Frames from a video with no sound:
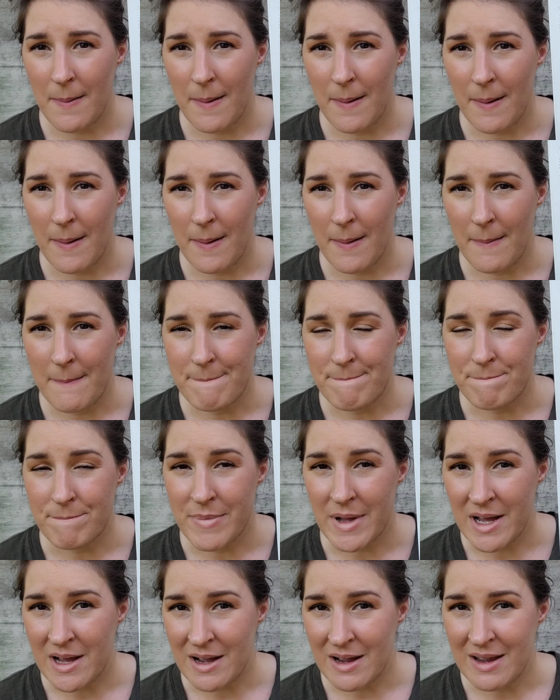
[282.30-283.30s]

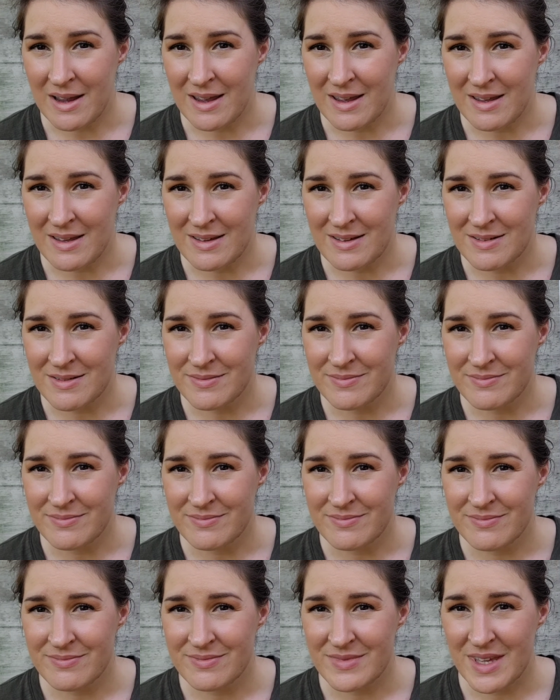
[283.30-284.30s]
buy
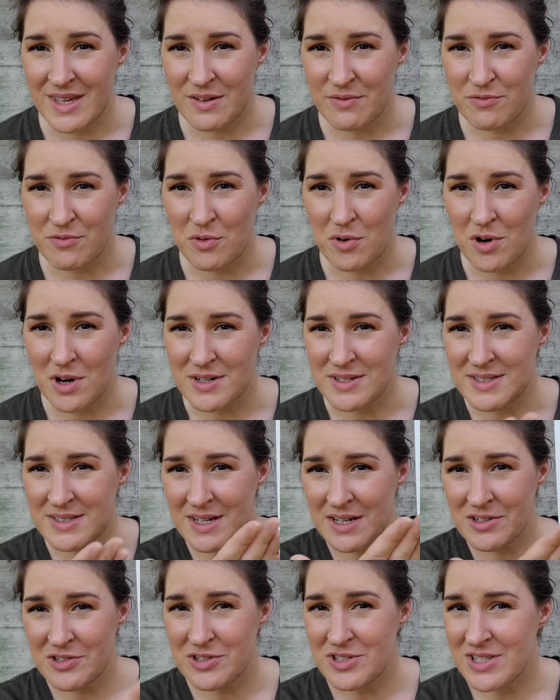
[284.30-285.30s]
it for a
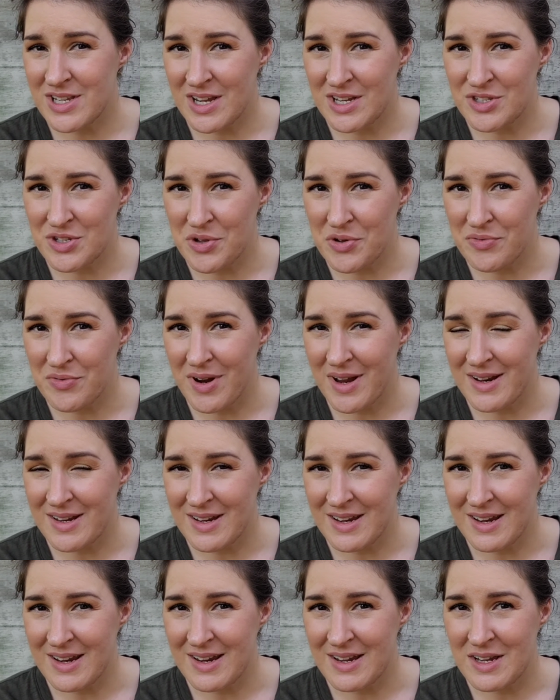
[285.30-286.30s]
standard size
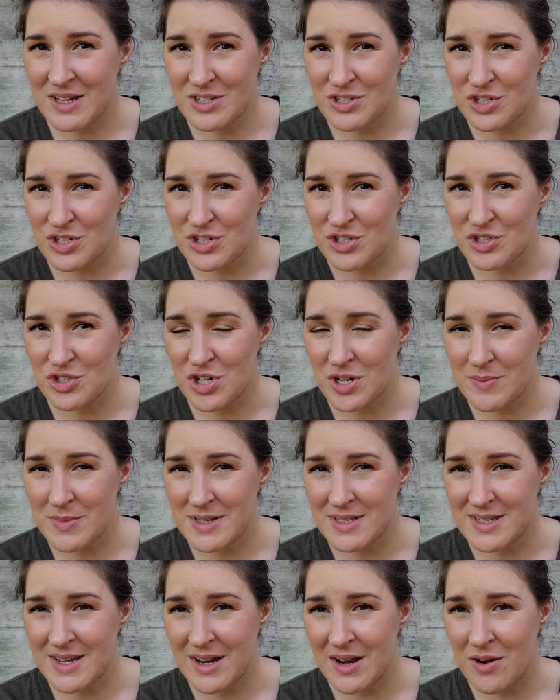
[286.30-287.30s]
already, just trim
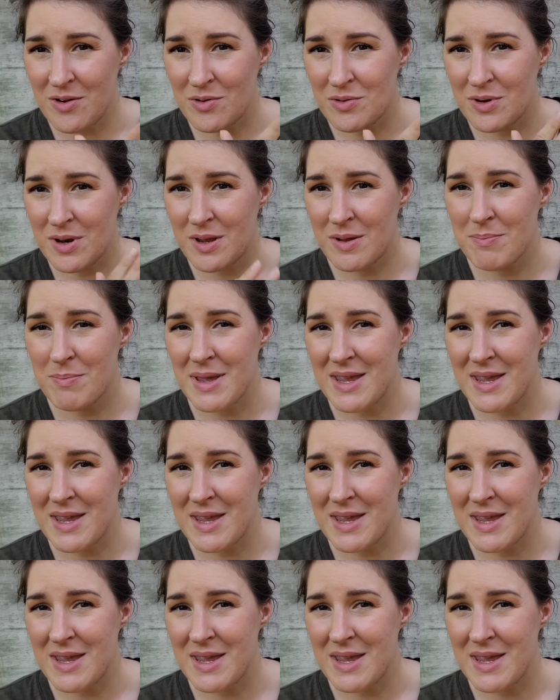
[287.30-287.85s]
it down,